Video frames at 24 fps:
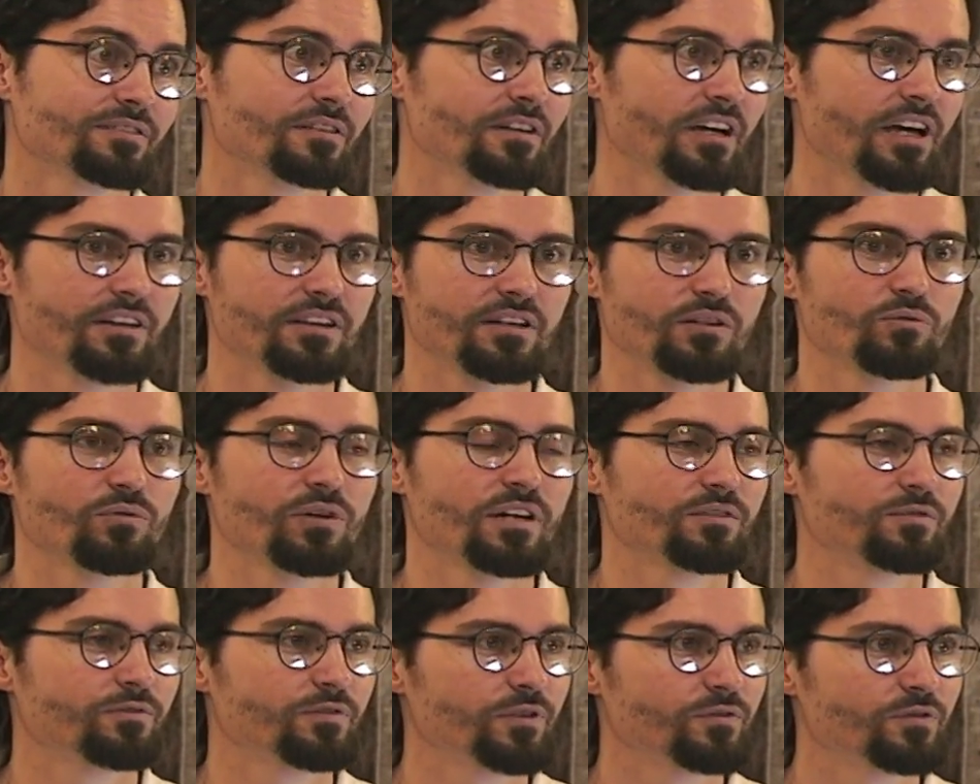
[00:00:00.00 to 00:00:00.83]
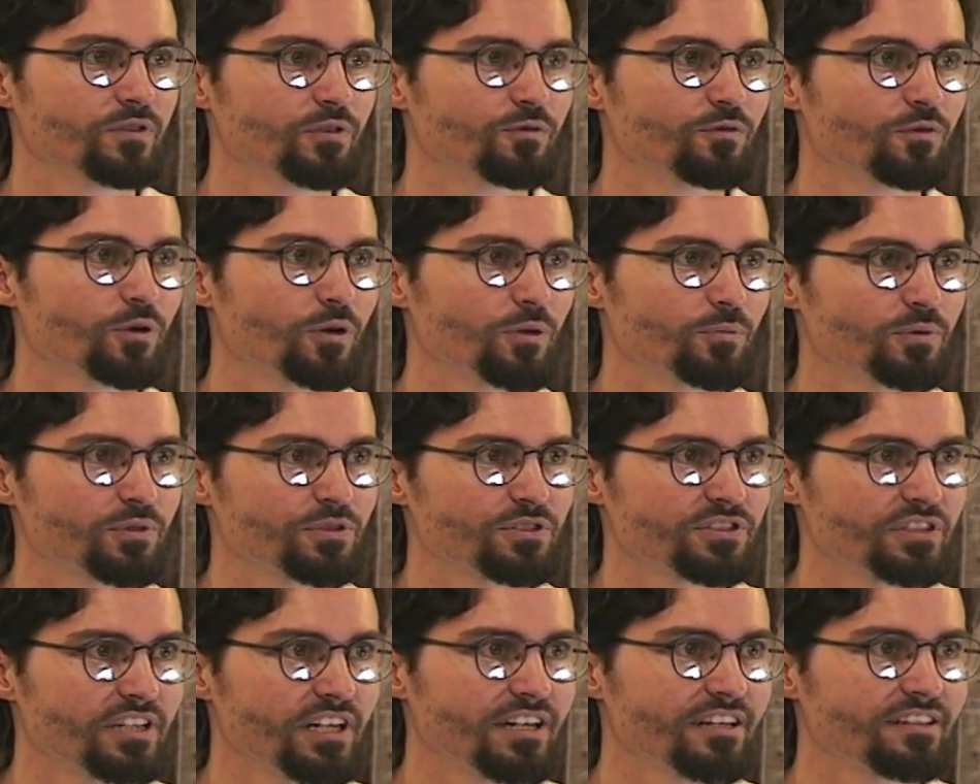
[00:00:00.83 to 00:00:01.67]
I think what,
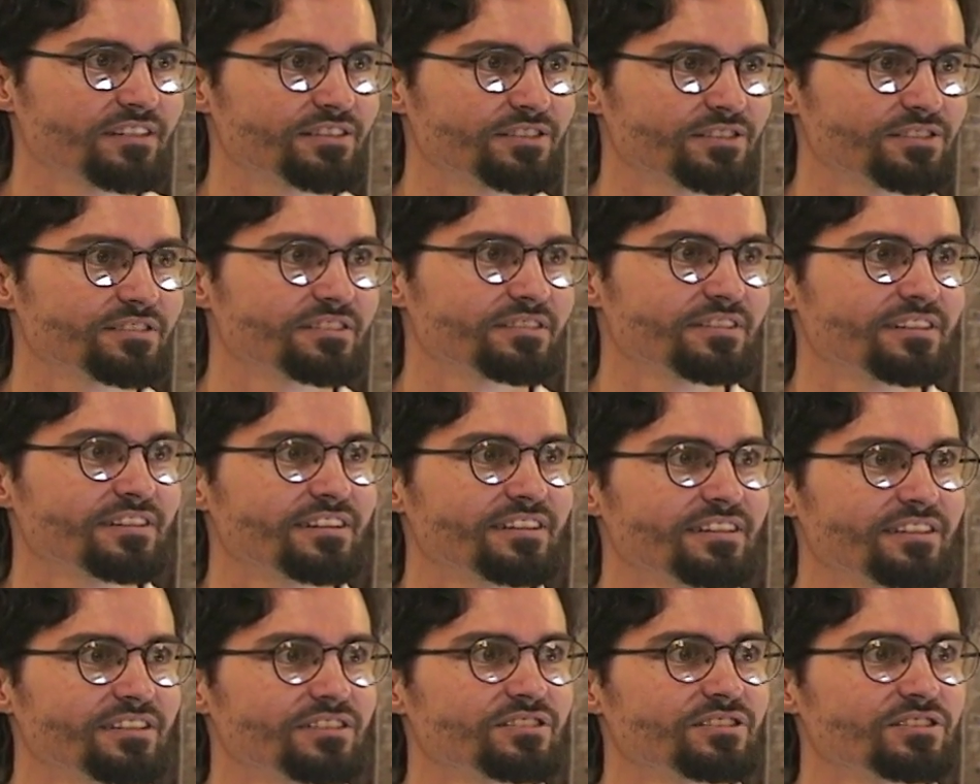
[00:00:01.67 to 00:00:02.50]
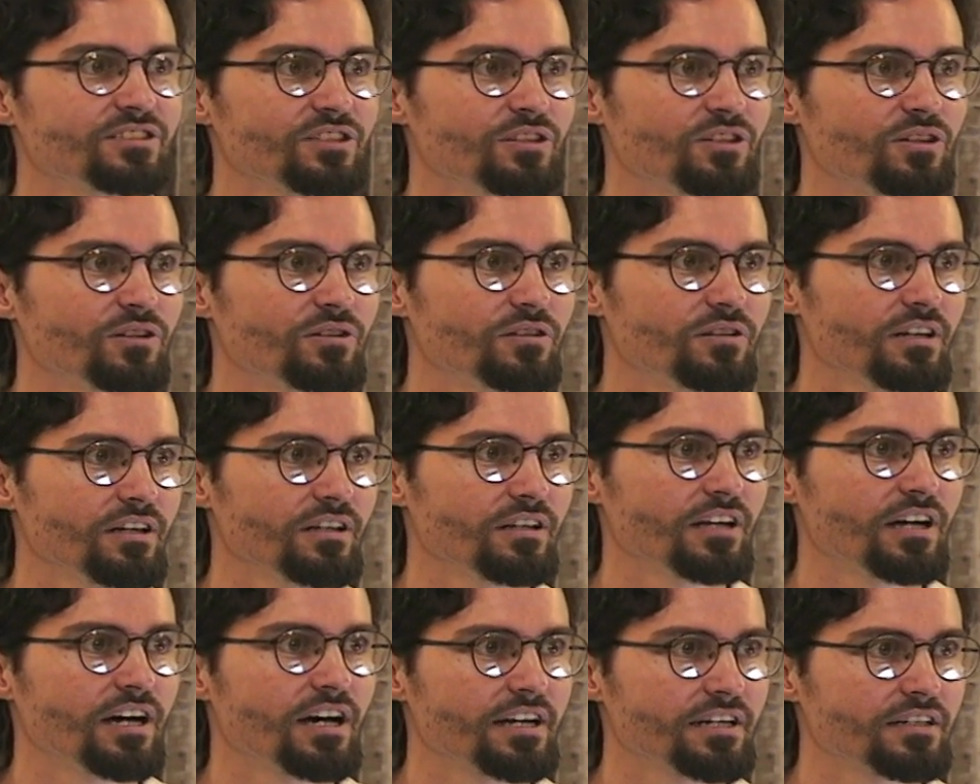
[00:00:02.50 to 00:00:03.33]
54% is still
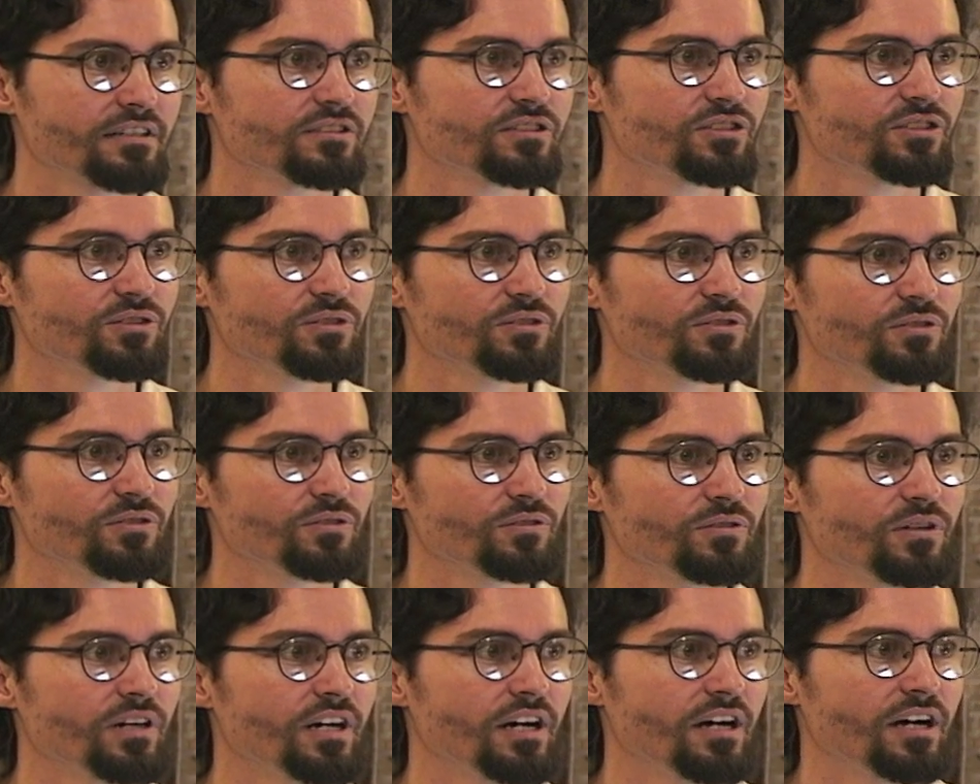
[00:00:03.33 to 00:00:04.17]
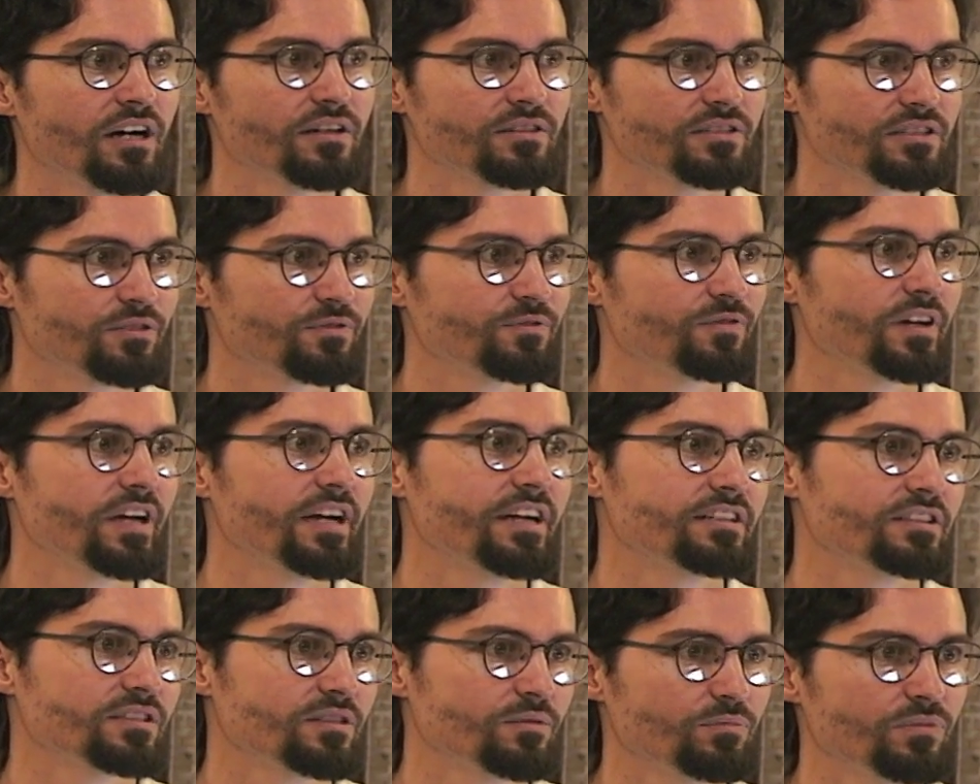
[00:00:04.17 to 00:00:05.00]
allotted to uh,
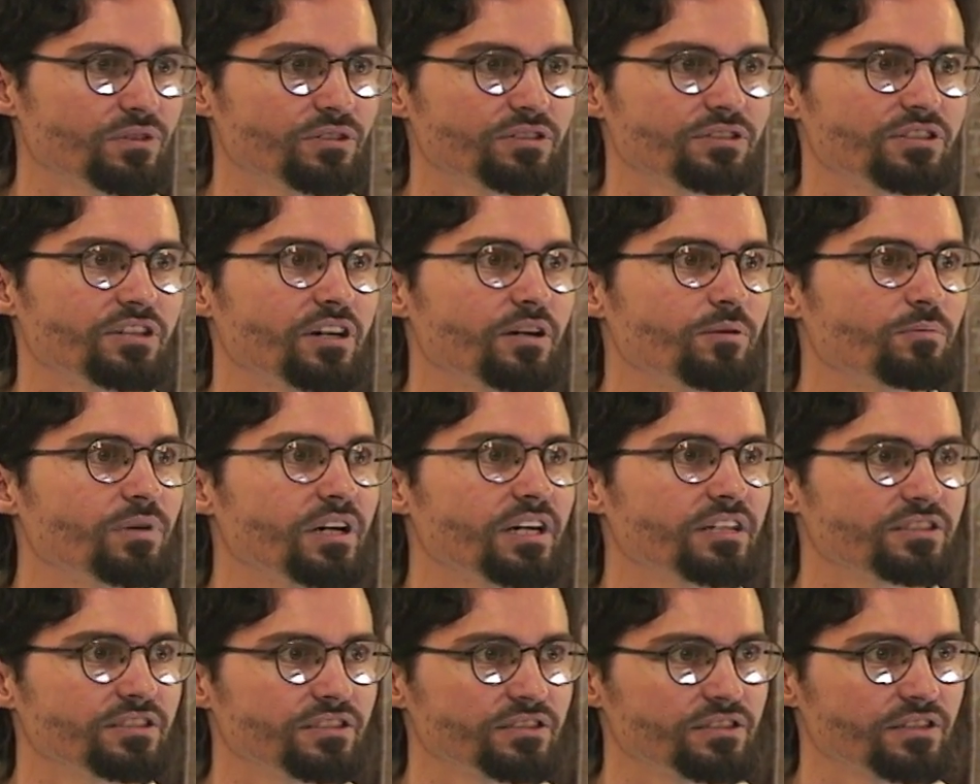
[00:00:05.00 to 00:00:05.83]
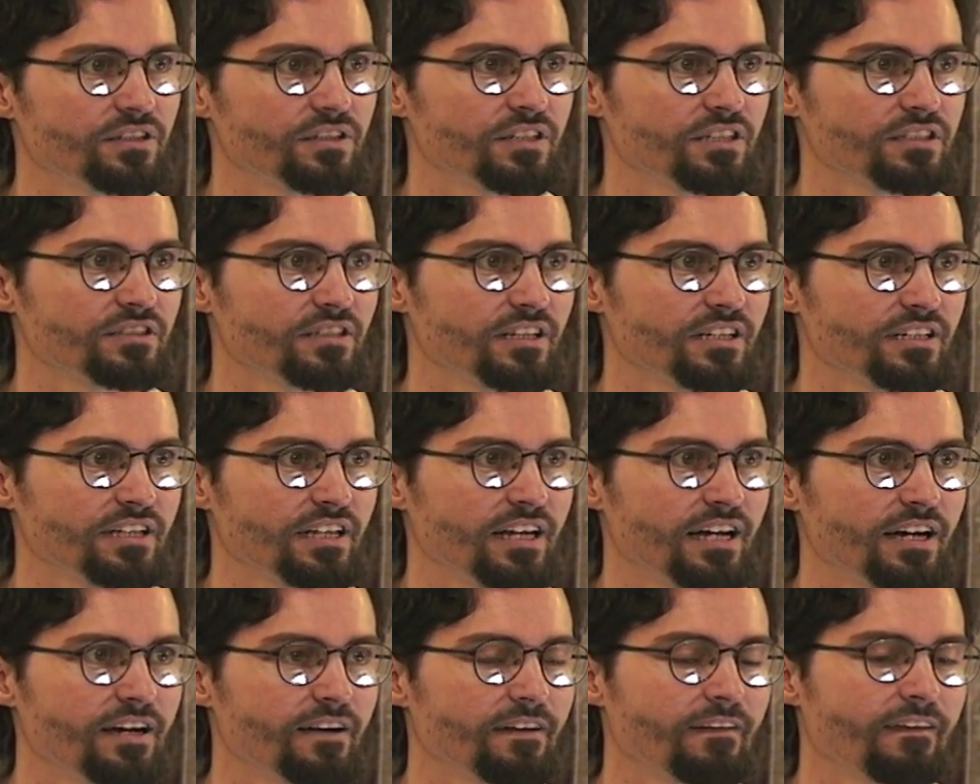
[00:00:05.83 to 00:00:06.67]
defense and military budgets and things like
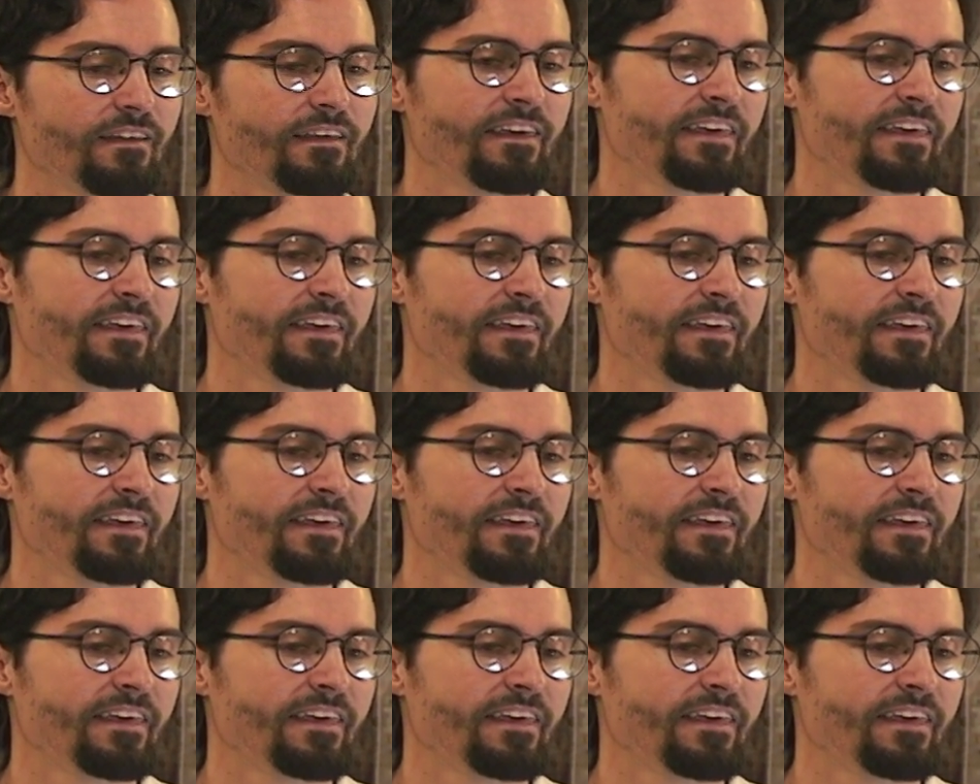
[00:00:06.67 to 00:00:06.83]
that.